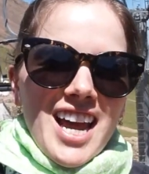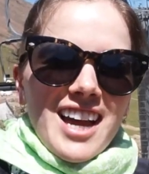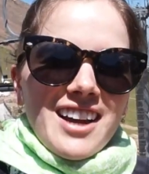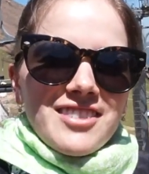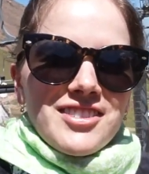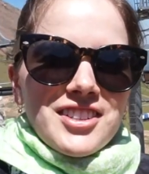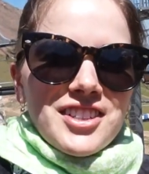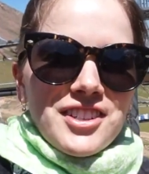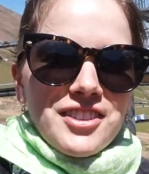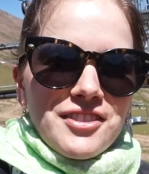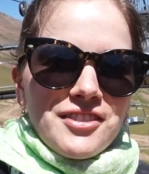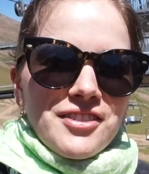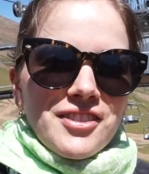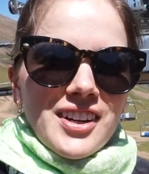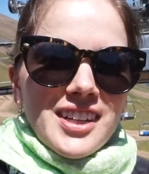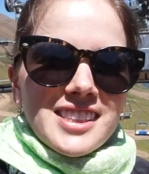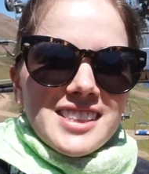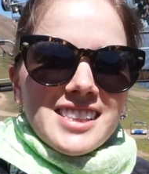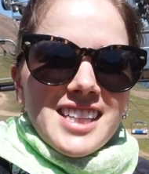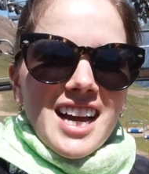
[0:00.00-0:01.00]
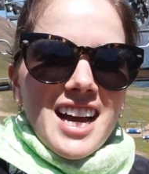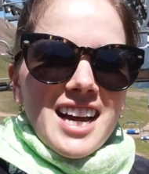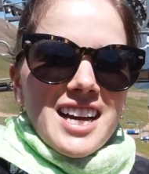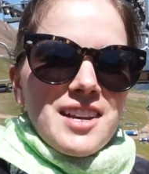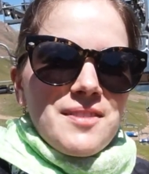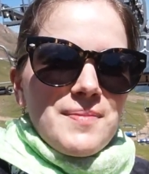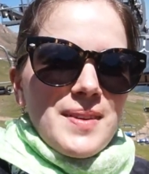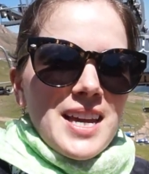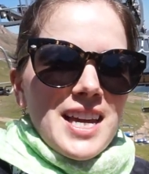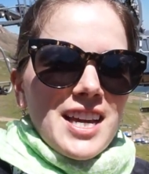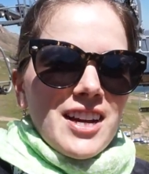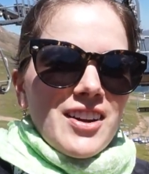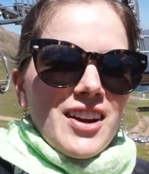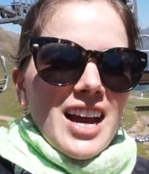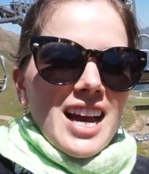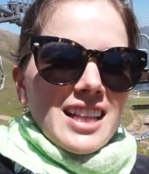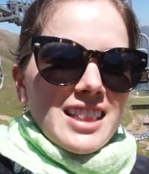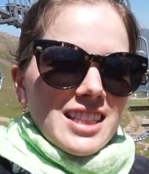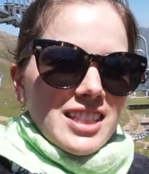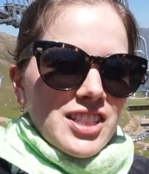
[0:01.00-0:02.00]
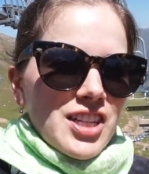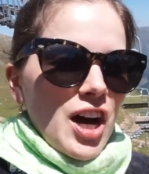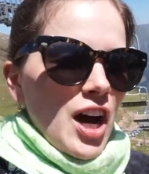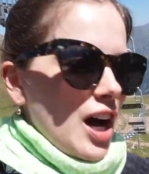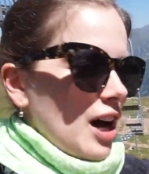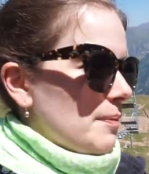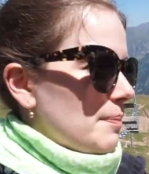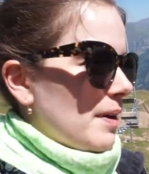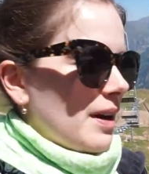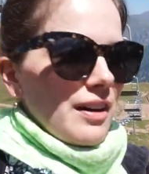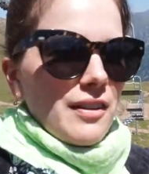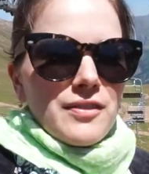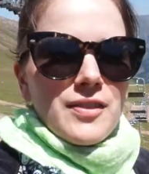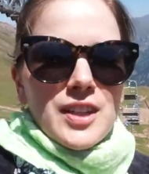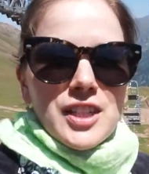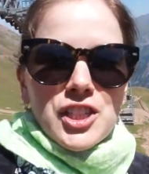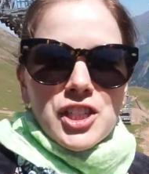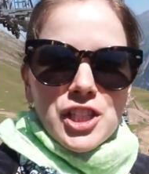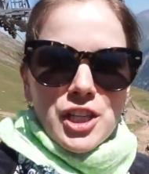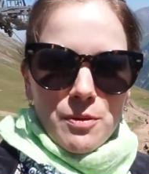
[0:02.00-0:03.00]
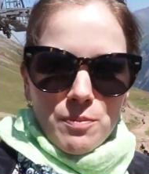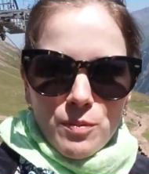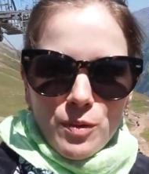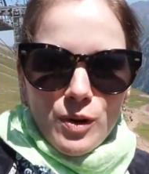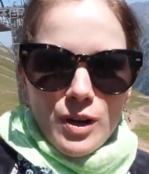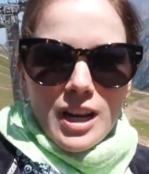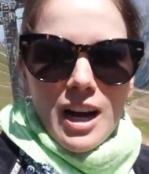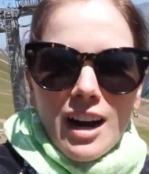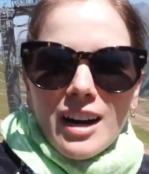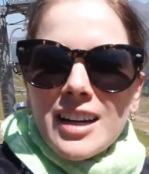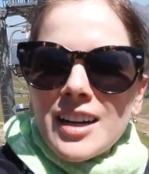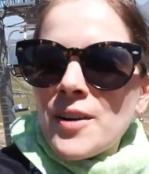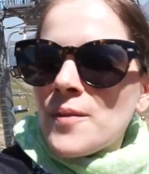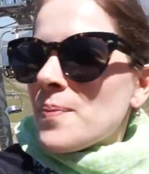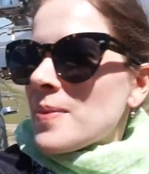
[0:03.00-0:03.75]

afternoon, friends. I am here at the top of Shymbulak.